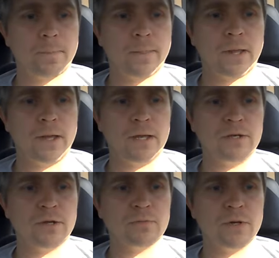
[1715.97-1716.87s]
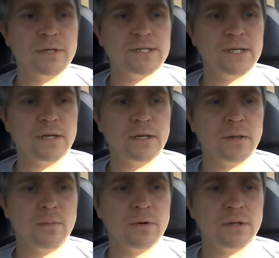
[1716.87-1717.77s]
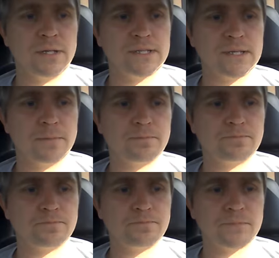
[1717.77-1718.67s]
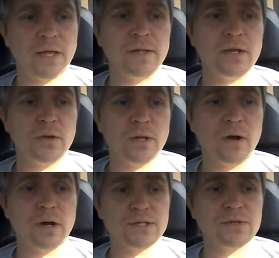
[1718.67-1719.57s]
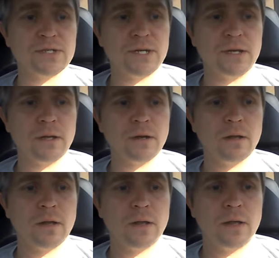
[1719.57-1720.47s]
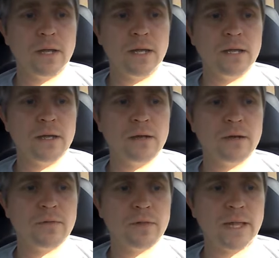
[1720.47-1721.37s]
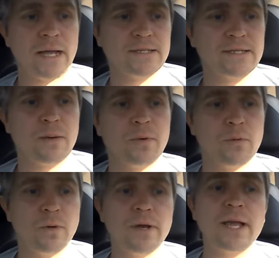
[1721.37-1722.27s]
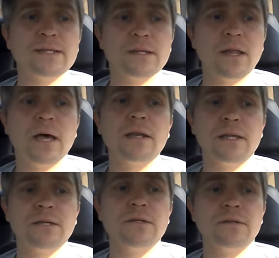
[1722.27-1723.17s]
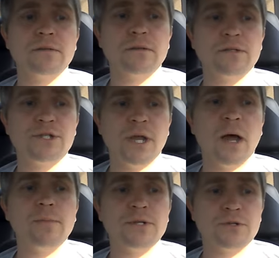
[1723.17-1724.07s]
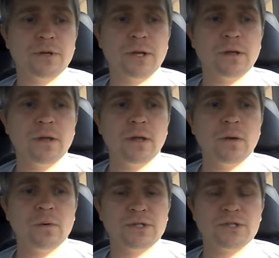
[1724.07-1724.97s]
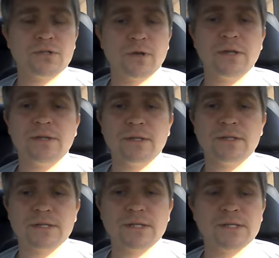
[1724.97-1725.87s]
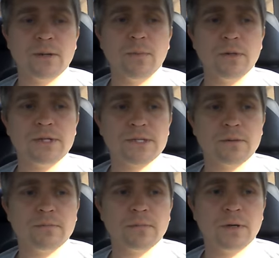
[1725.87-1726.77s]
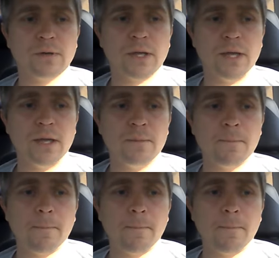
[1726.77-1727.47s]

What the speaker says: Okay, and you can really see it in the Mona Lisa. And then you can also see it in the Last Supper, where he has a lot of hidden geometry, which strengthens the symbolism. Okay,